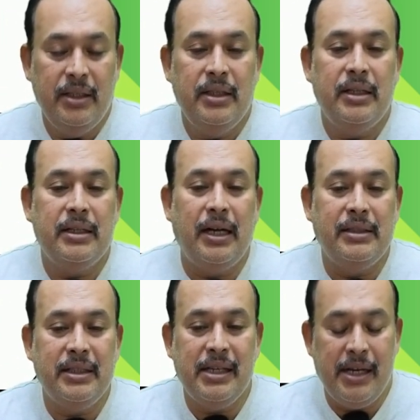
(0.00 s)
Got the
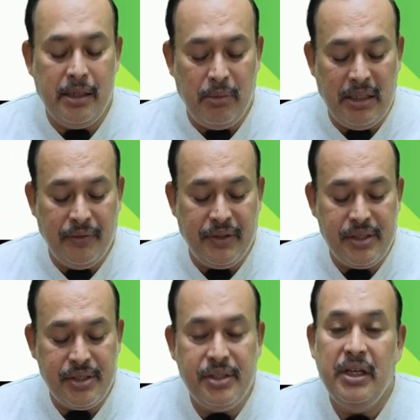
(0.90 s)
clarity, my dear
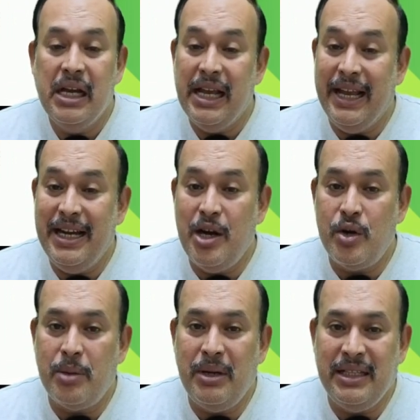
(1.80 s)
friends? Any doubt
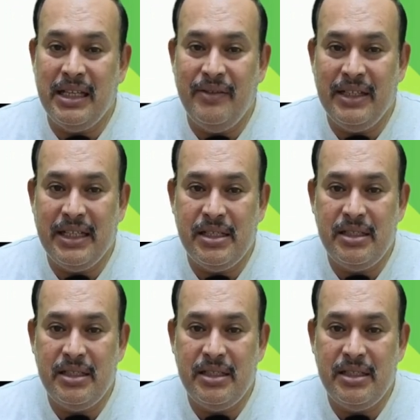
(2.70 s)
in the given case?